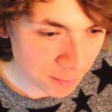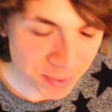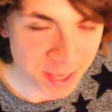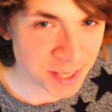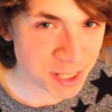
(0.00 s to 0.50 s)

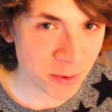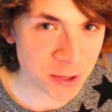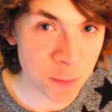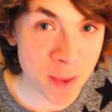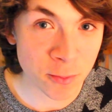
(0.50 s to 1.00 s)
because they're
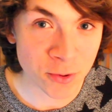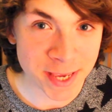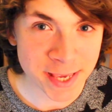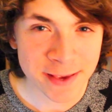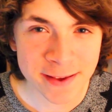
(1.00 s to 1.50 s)
in your
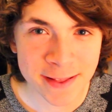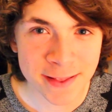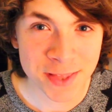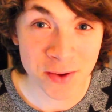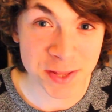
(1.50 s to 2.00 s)
memory,
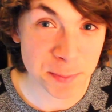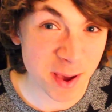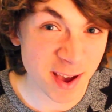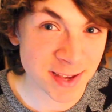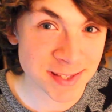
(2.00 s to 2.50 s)
they're in the
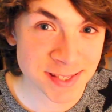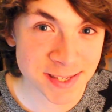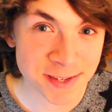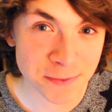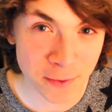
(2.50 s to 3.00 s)
past,
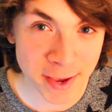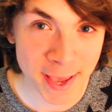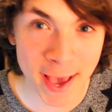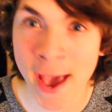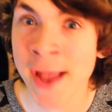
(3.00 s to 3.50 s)

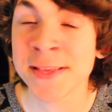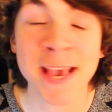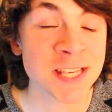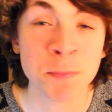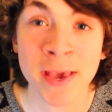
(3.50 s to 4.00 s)
right? And
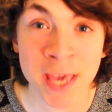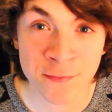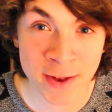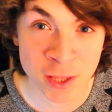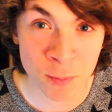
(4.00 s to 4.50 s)
yes, you might
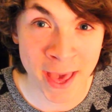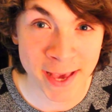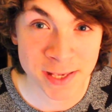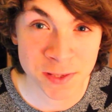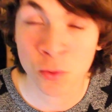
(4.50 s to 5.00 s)
get
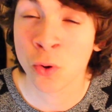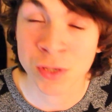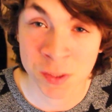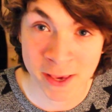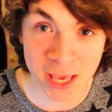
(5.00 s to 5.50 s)
flashbacks. Of
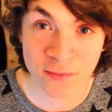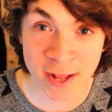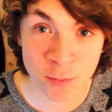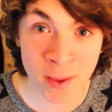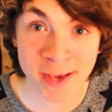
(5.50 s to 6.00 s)
course, you might get
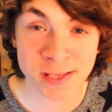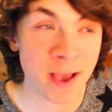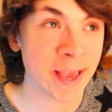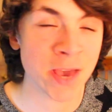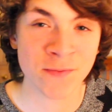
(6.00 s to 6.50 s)
flashbacks.
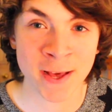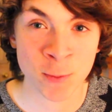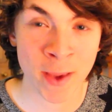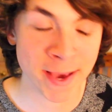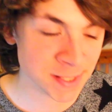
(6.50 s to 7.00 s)
I get
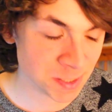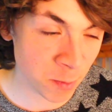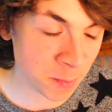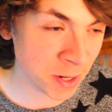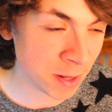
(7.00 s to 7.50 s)
flashbacks at
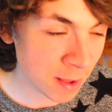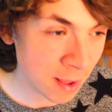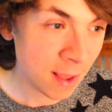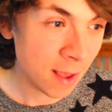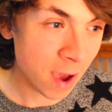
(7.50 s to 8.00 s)
the moment.
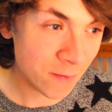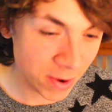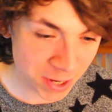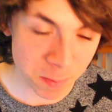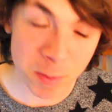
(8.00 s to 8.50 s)
I
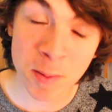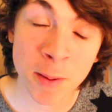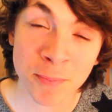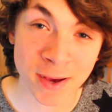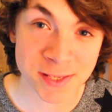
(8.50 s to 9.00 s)
found out my
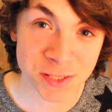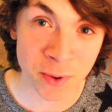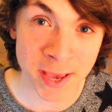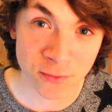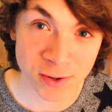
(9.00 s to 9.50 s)
mum passed
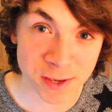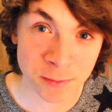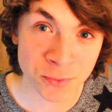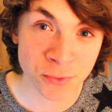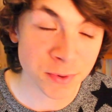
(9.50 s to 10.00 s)
away, for
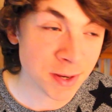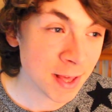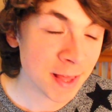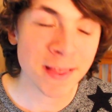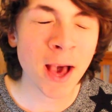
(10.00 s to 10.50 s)
example.
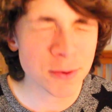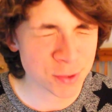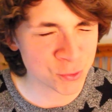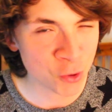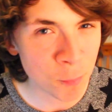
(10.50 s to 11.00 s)
That
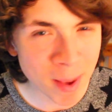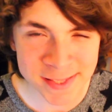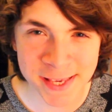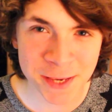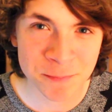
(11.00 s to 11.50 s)
was a
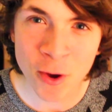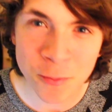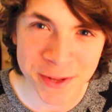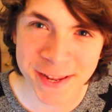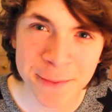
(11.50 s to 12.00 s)
traumatic
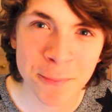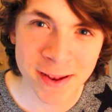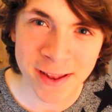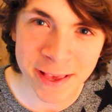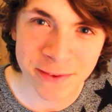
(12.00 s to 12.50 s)
moment in
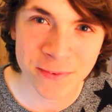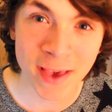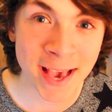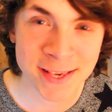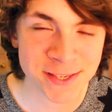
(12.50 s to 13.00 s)
my life,
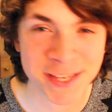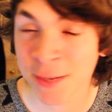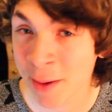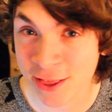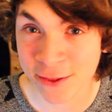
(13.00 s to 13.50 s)
as you
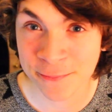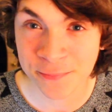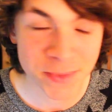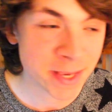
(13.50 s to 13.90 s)
can imagine.